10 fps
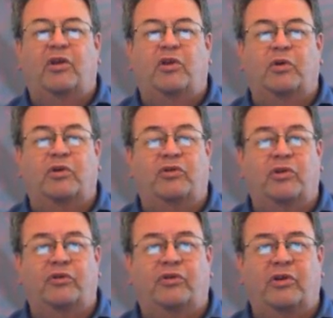You can
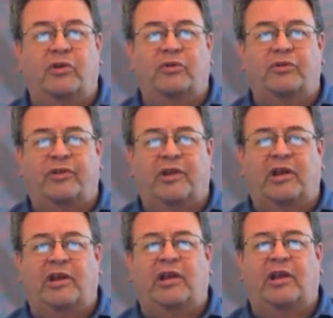choose to use
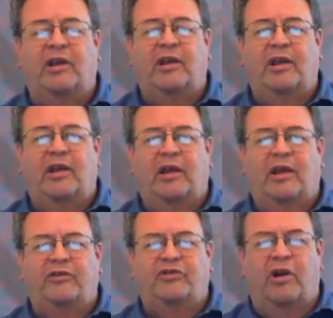the
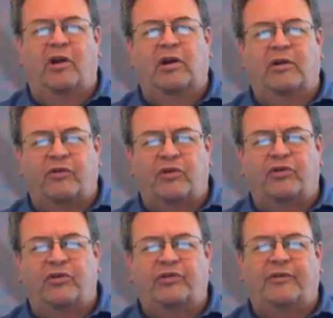generic
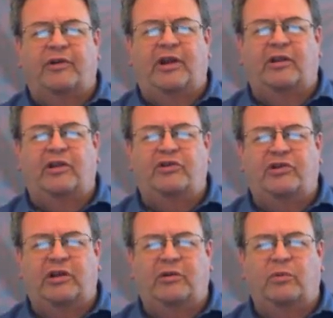versions of the daily
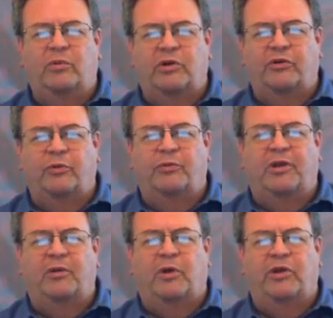sheet, which would
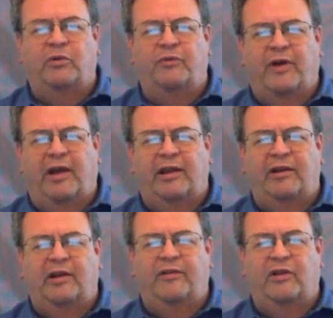be what you'd find
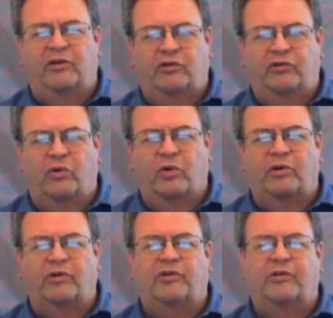in this
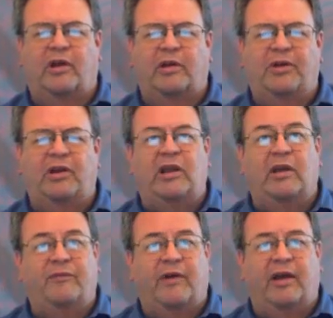short PDF
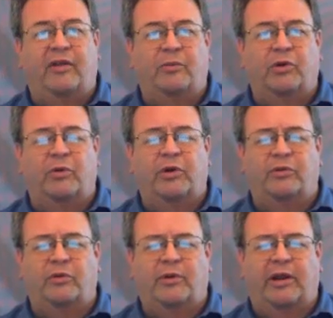file that we're going
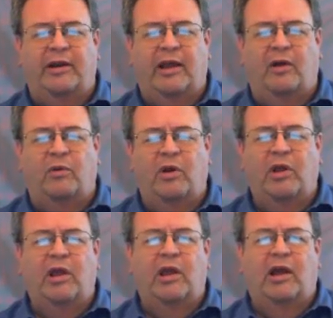through right now.
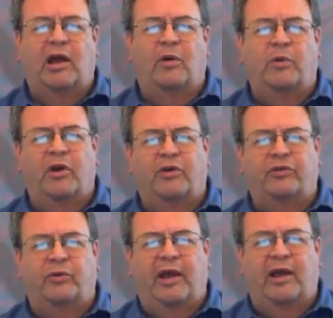We
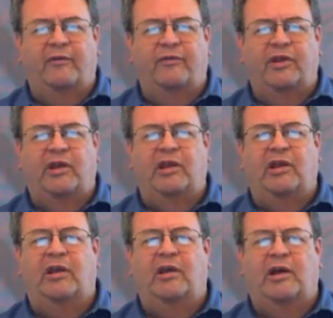also have
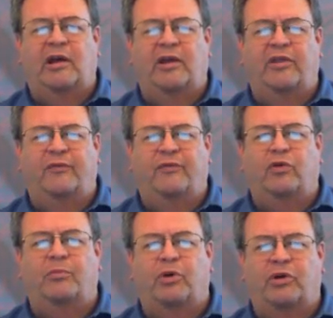the
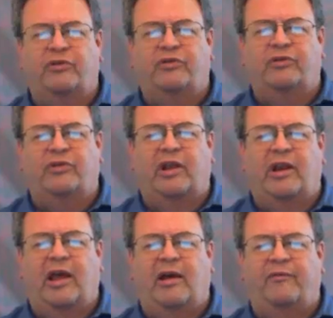full books that
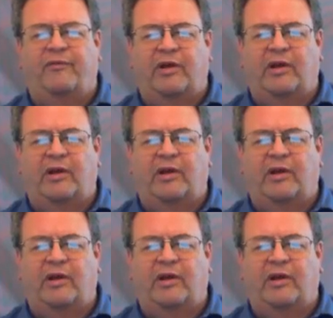have